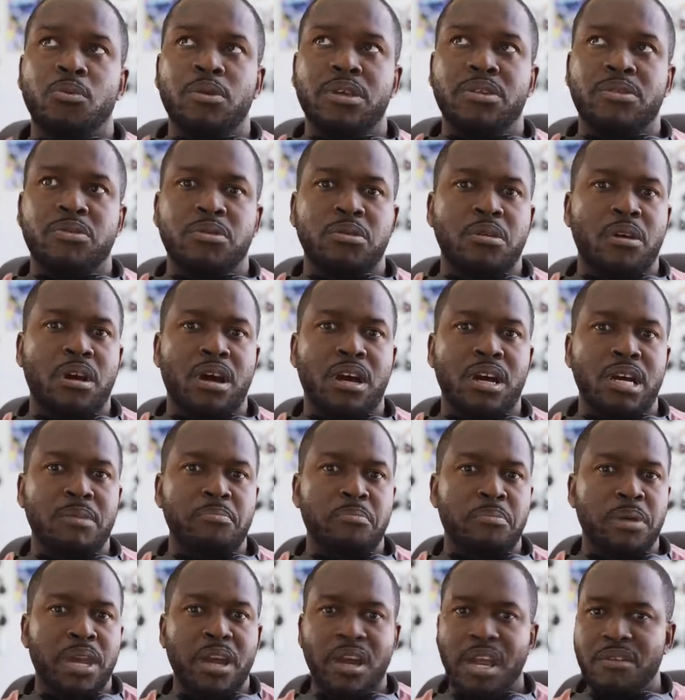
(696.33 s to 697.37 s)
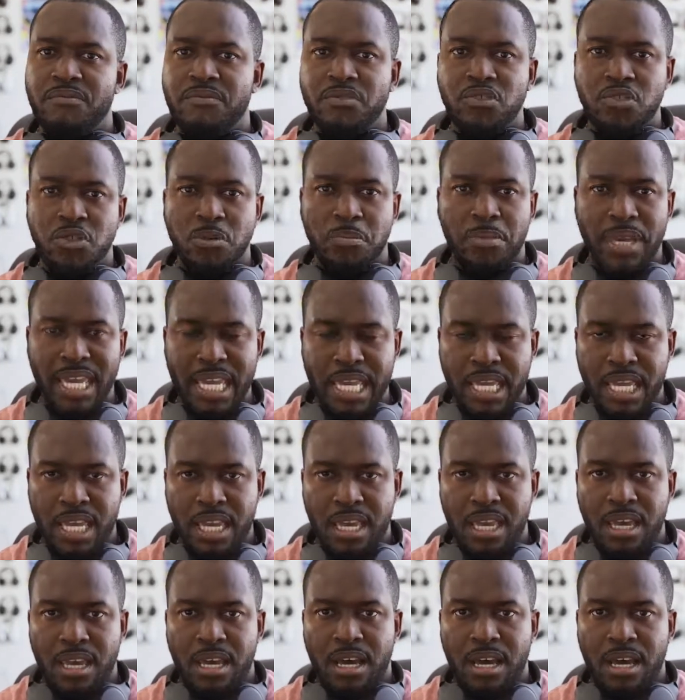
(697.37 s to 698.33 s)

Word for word: with a pair of headphones to pick.